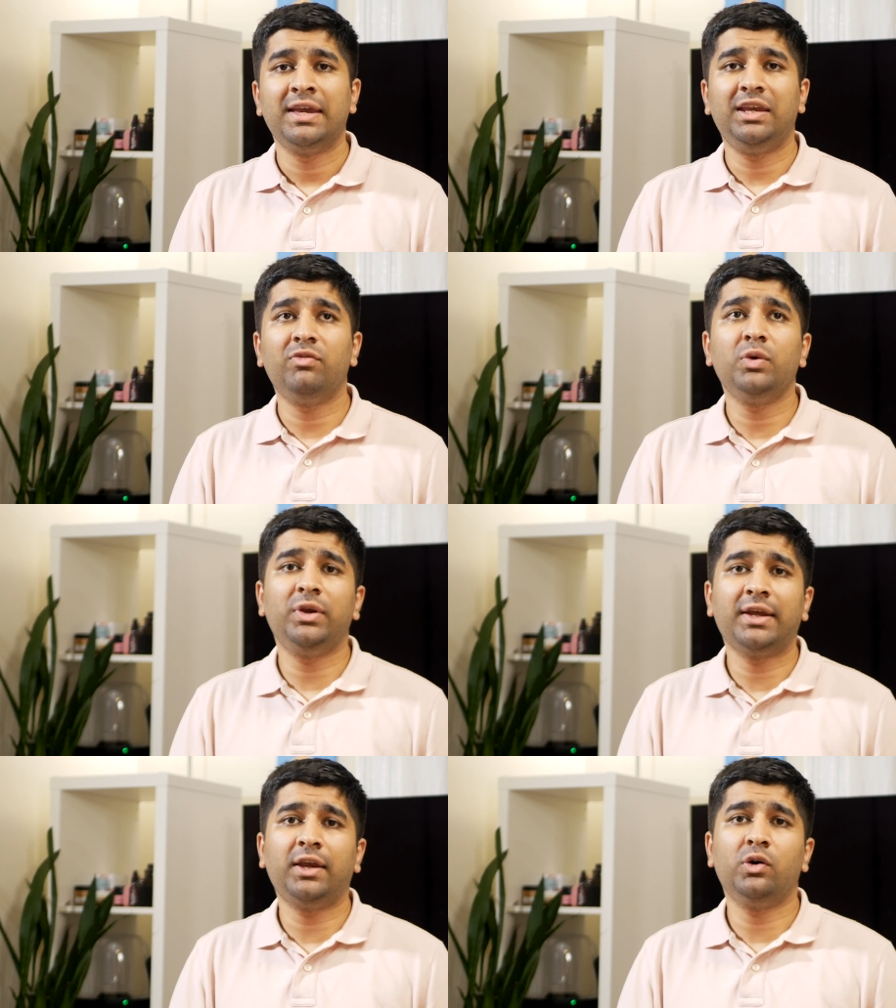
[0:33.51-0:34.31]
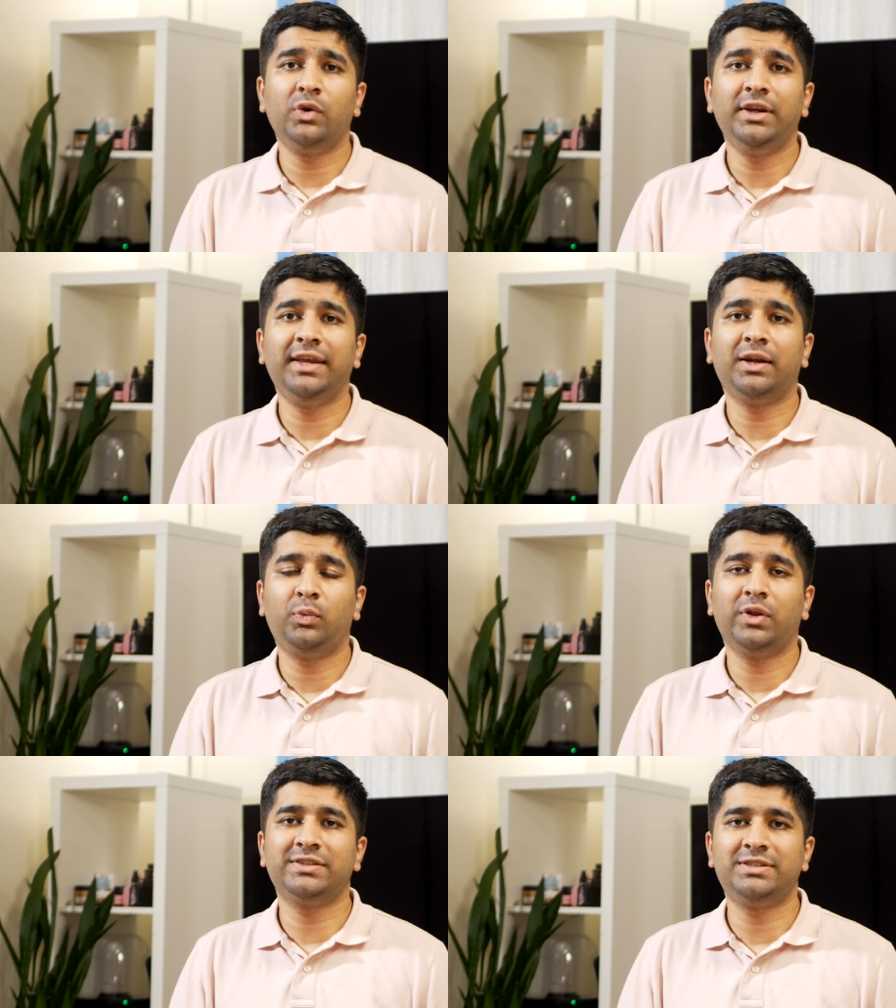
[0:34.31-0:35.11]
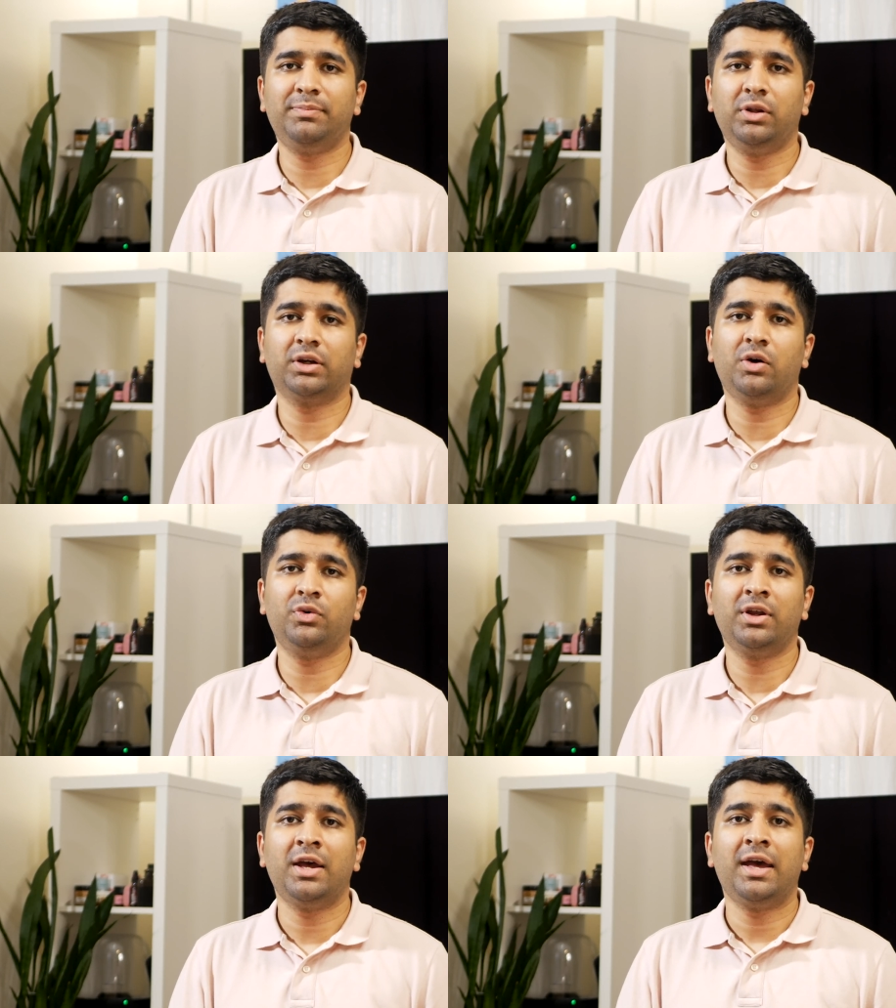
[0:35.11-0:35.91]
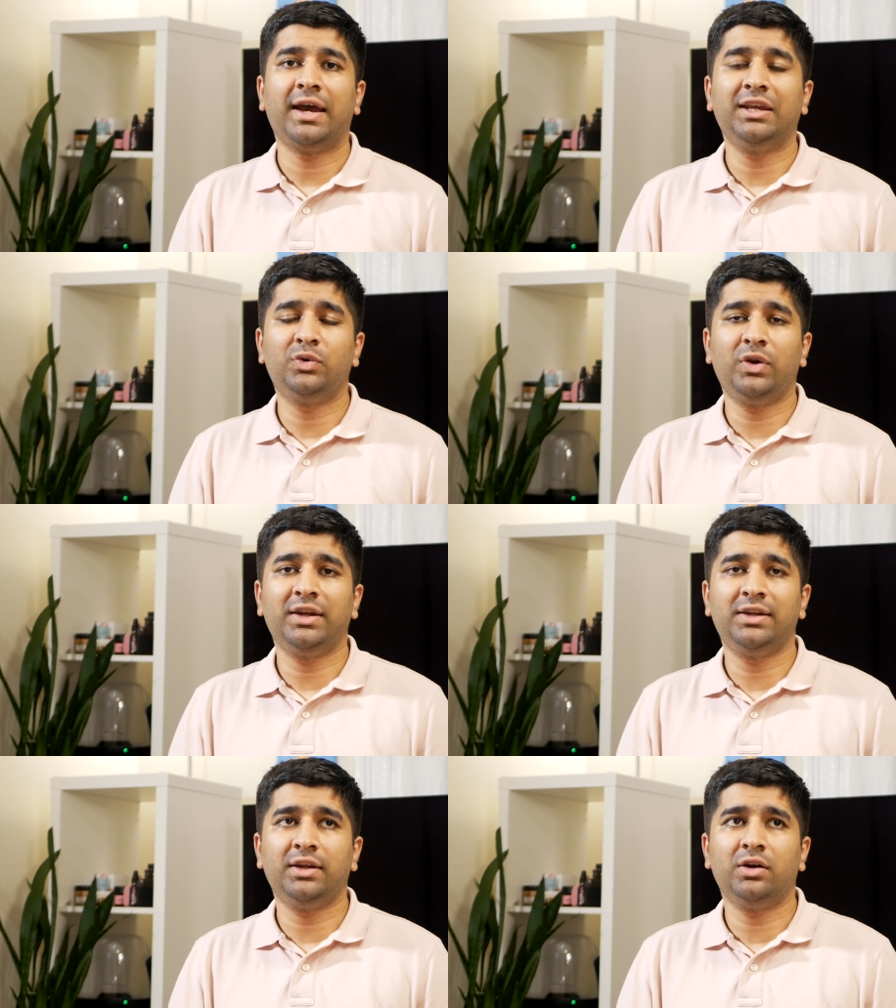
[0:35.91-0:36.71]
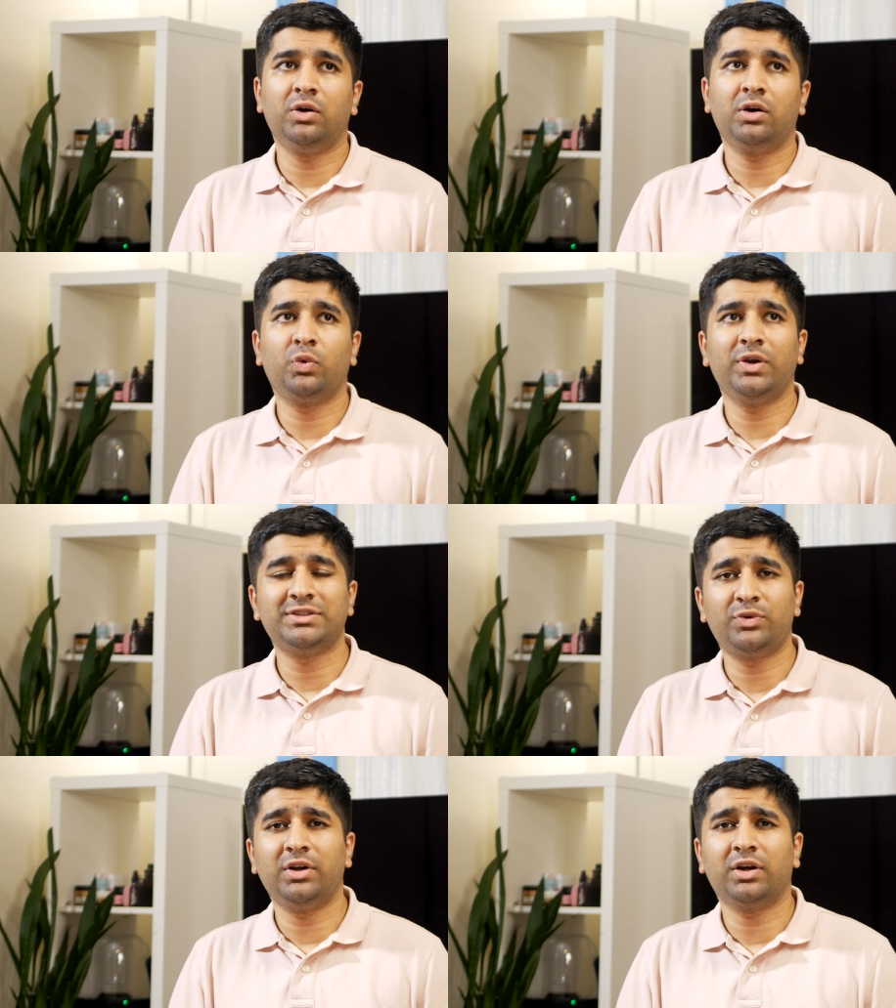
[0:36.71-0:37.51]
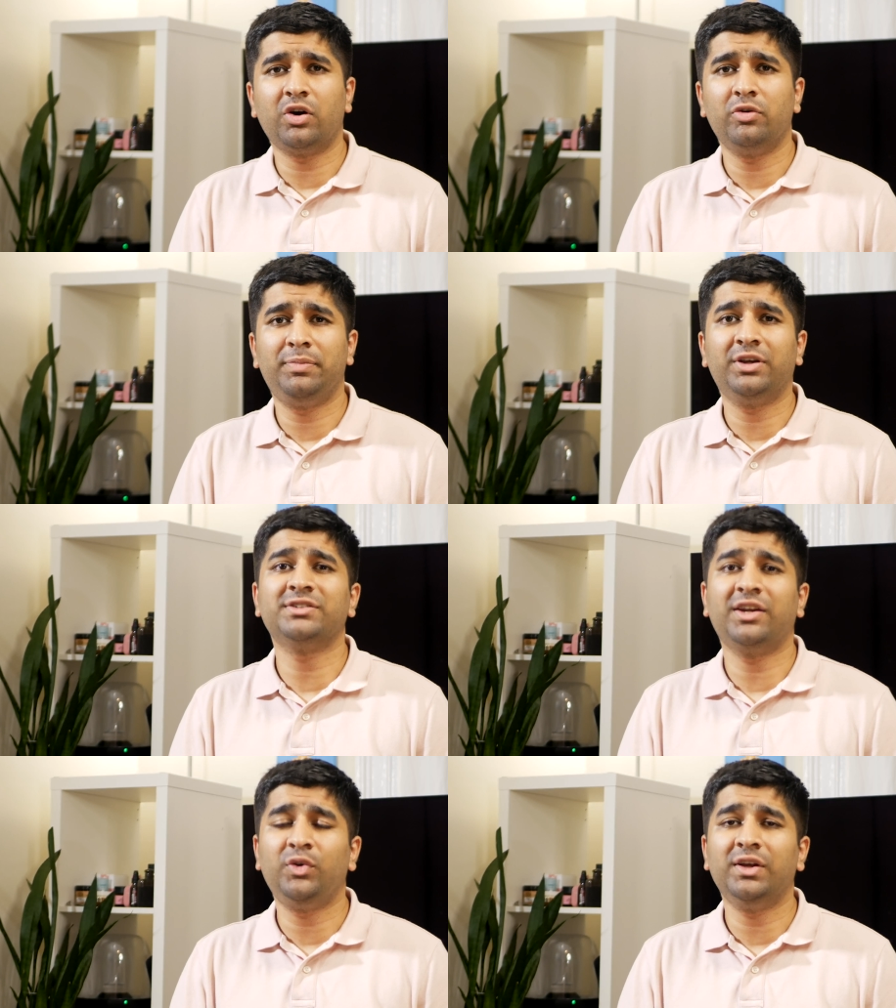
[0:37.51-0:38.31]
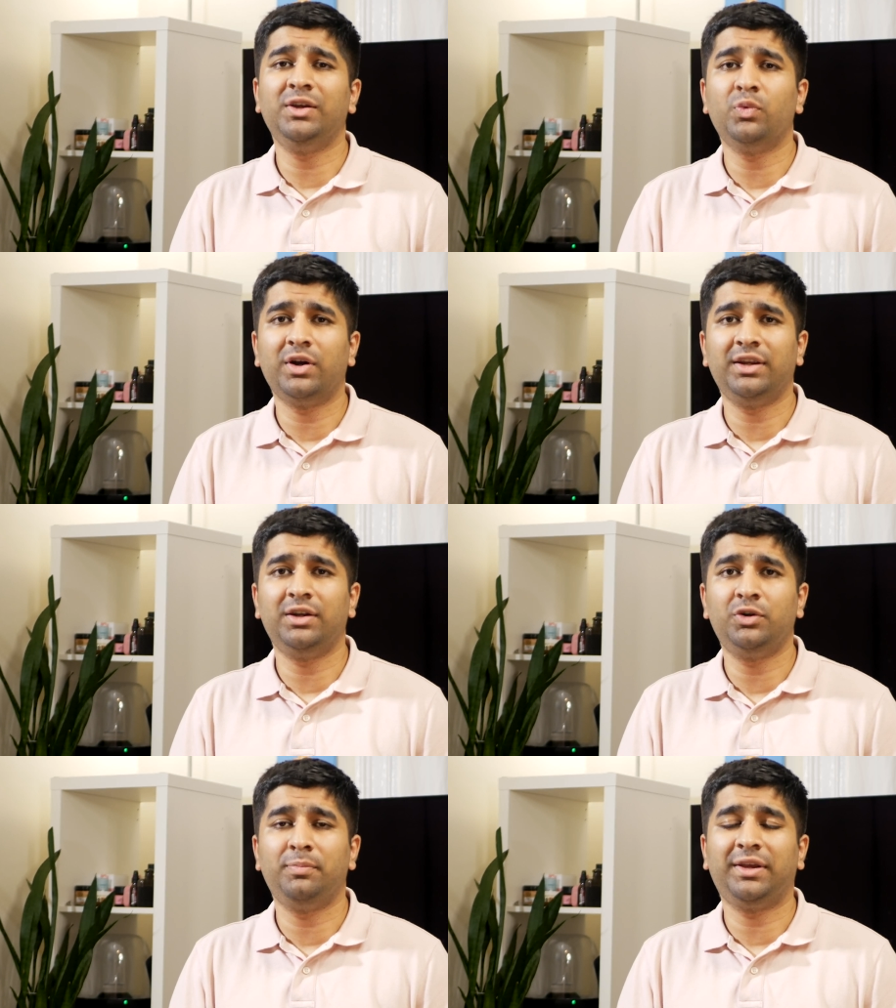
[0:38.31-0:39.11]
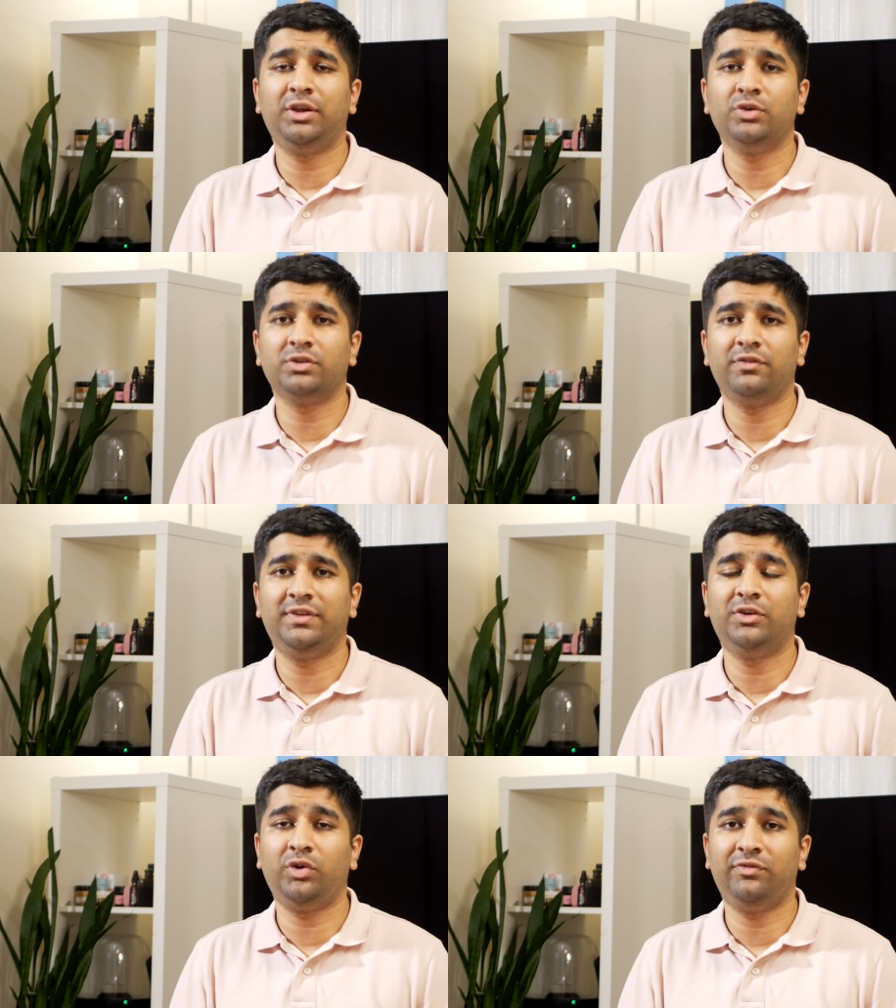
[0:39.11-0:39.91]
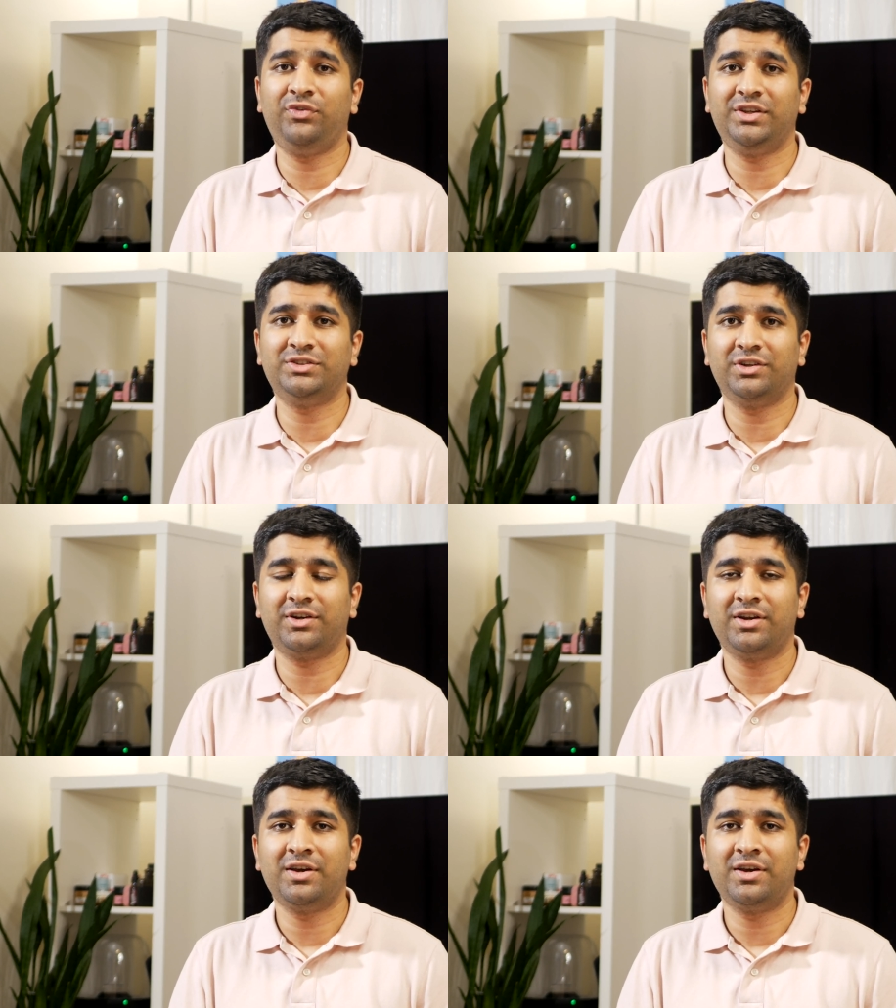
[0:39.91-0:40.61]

Even when I already had Wealthsimple account, I created a Questrade account because I really wanted to make use of the drip feature.